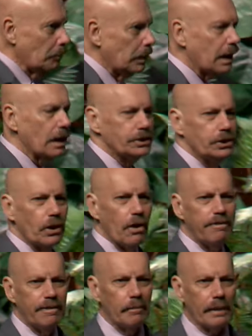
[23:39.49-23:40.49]
Because you
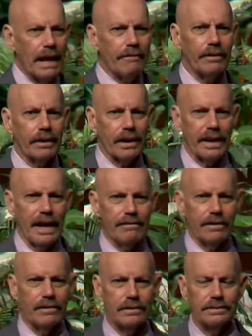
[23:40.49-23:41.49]
go from level to
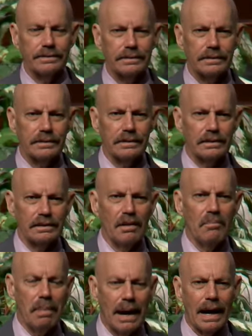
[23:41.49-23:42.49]
level
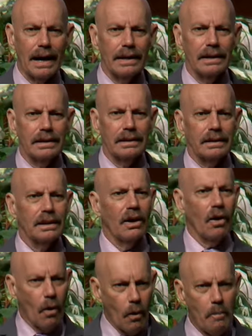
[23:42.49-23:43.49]
by
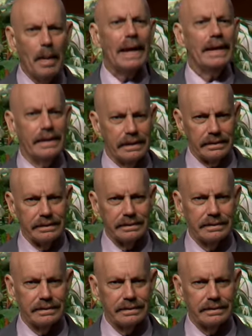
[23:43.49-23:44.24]
obeying